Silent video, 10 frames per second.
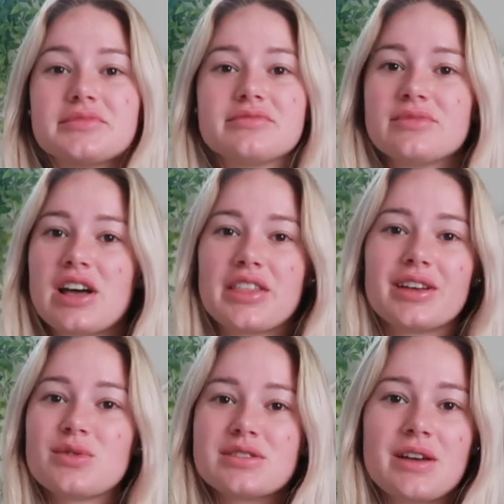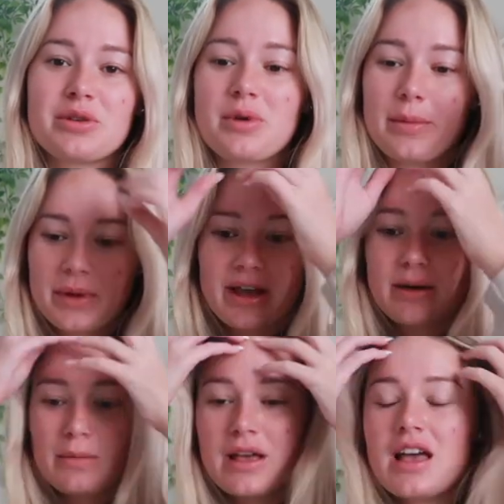nothing was ever popping
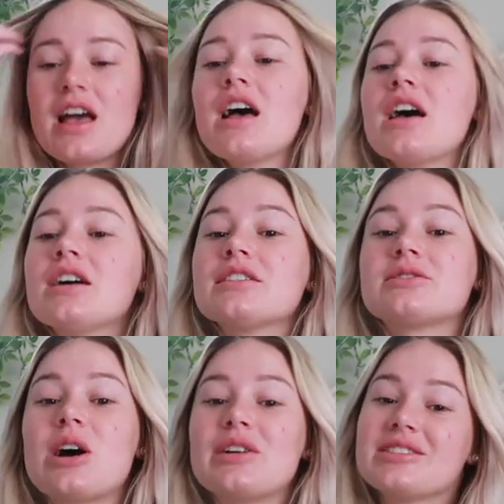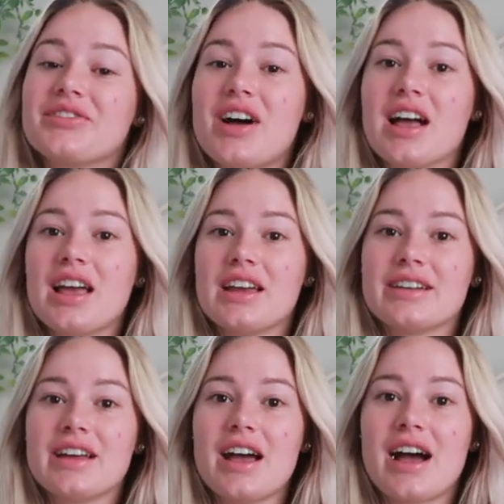up. So it's
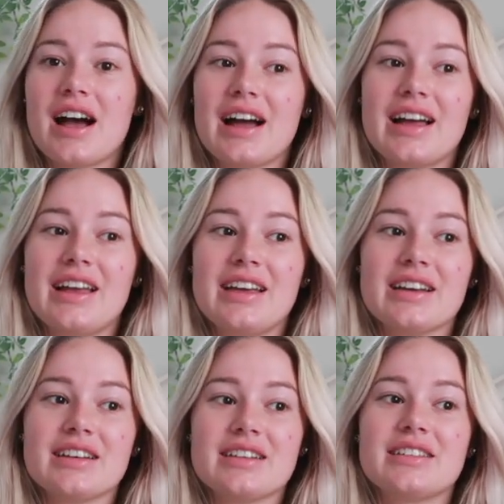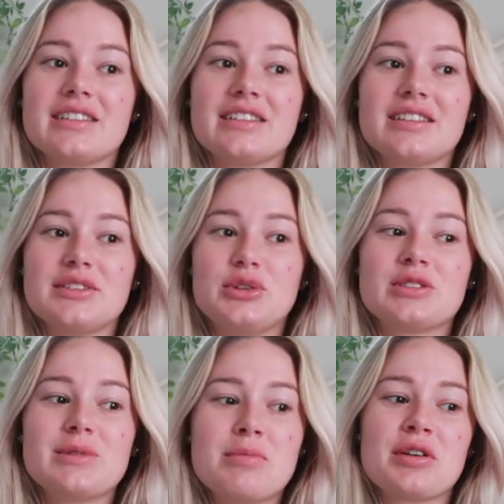fine. I
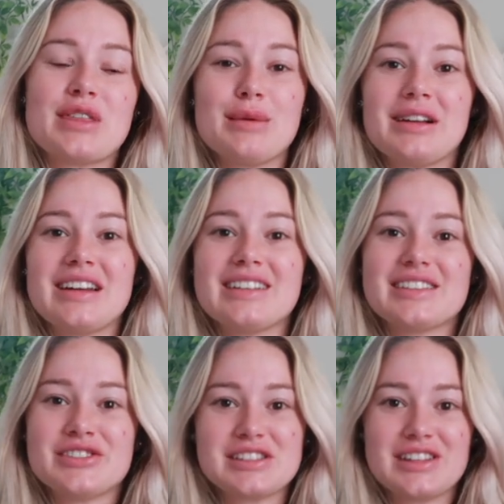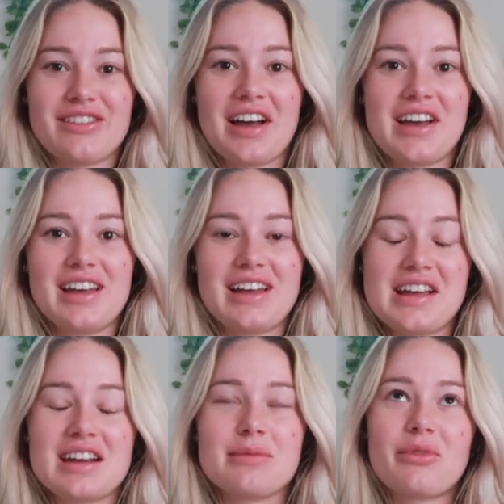used my birthday money to justify it
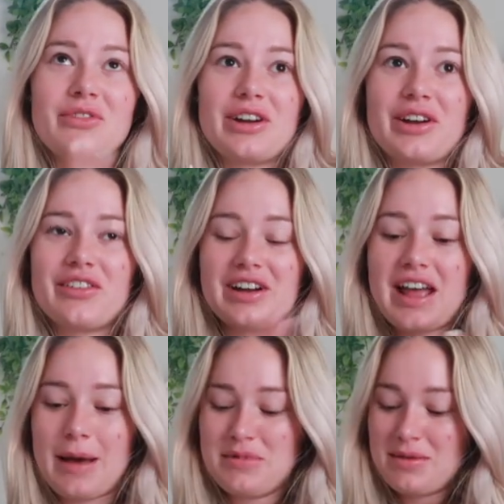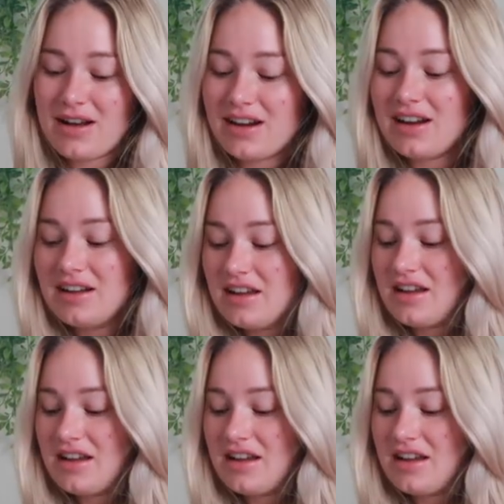and I'm very, very happy about it.